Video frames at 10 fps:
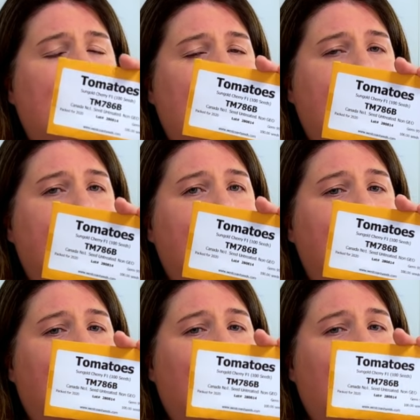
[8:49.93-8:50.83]

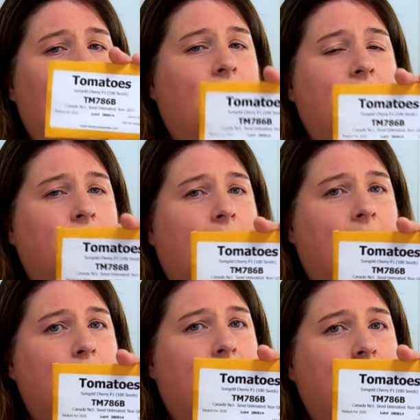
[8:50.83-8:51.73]
And I highly
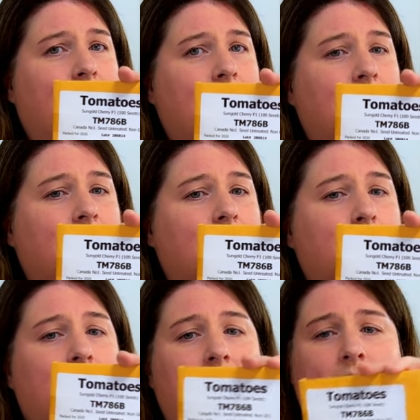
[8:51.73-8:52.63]
recommend getting this
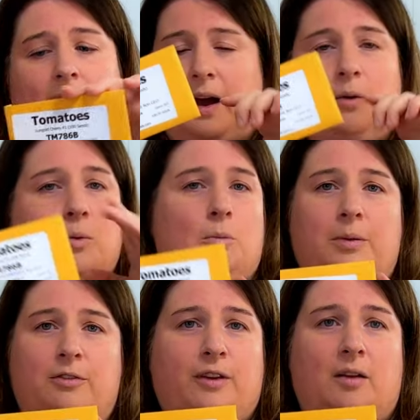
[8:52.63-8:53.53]
one. I won't
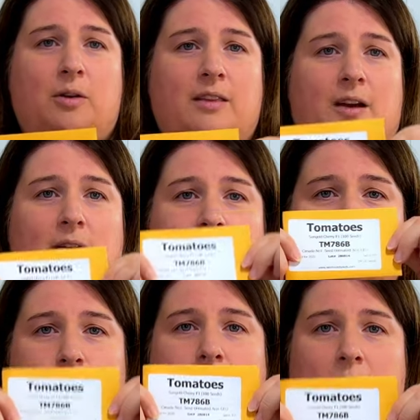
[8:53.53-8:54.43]
be found without it
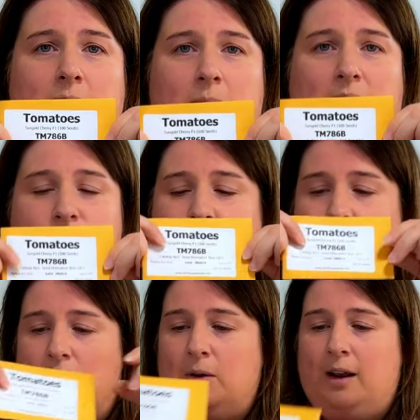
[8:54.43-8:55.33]
is probably my
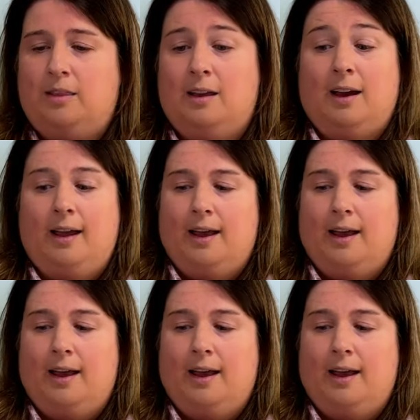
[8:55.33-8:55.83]
favorite one I think I